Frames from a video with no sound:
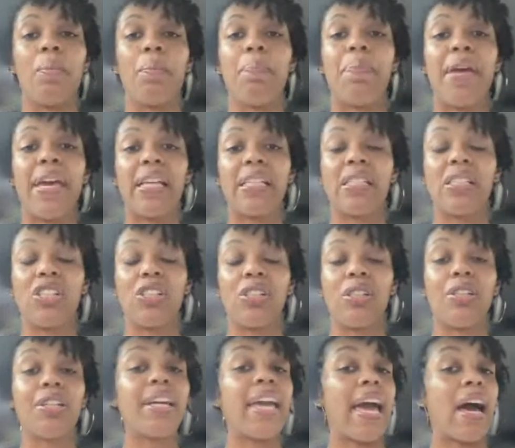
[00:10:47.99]
best to
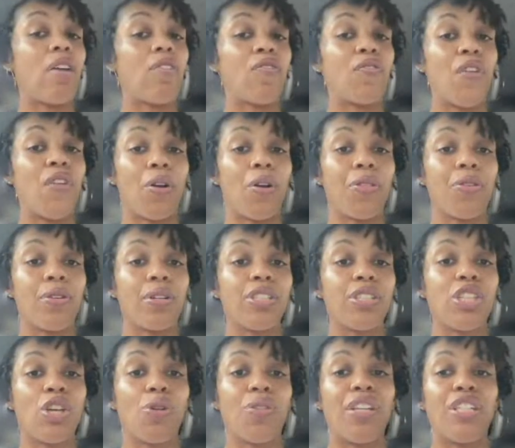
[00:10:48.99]
look out further
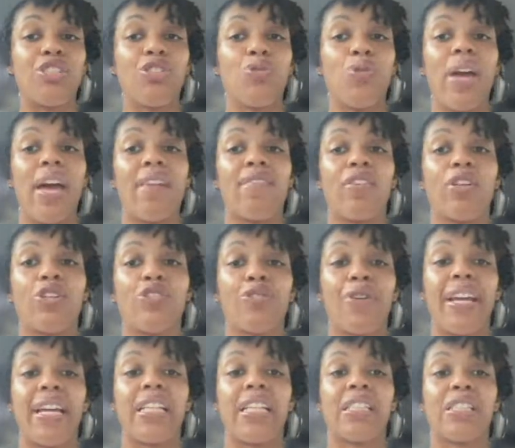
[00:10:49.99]
so that you have a
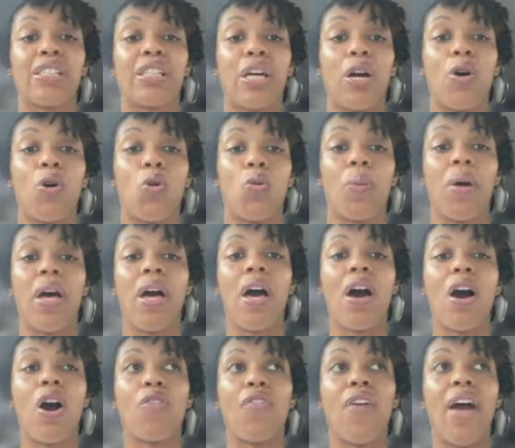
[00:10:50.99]
grand scope
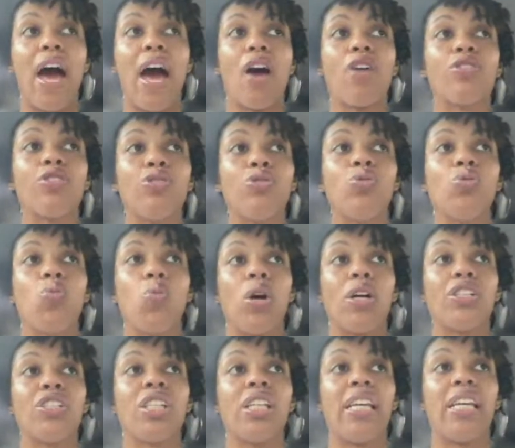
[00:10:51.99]
of how you
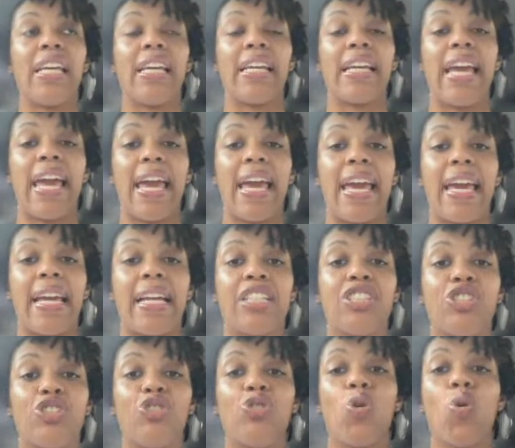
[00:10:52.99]
want to
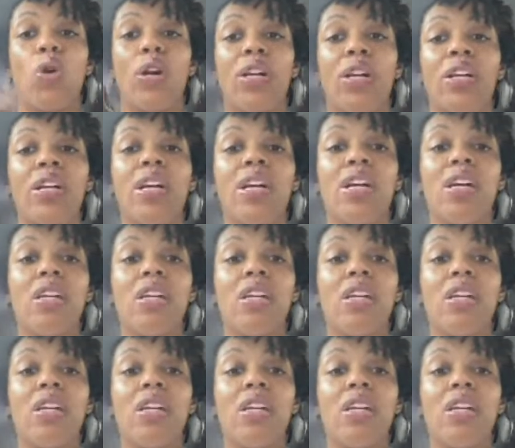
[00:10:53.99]
engage your